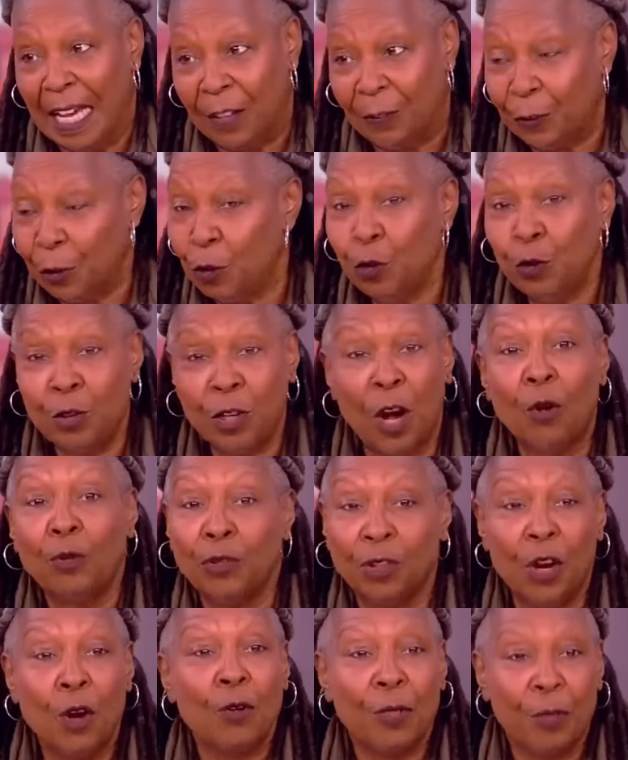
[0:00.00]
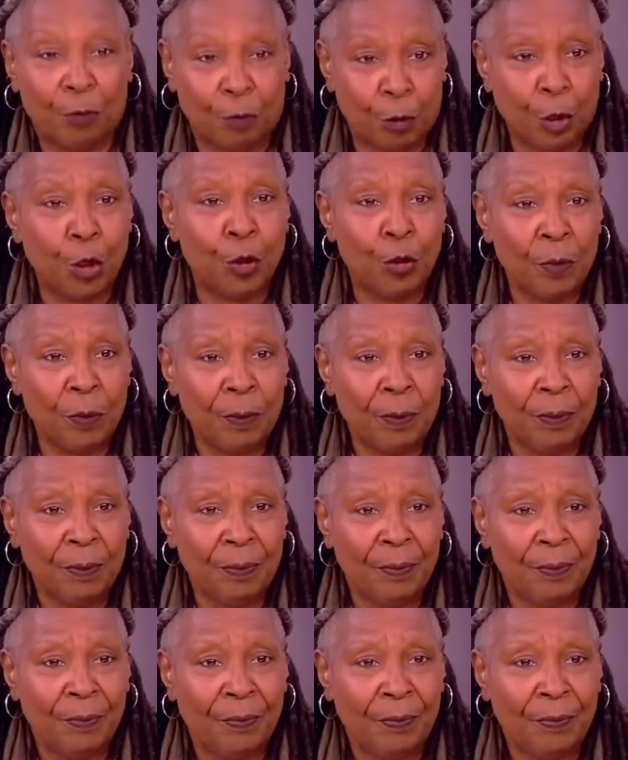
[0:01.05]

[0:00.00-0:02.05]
If you don't know the room,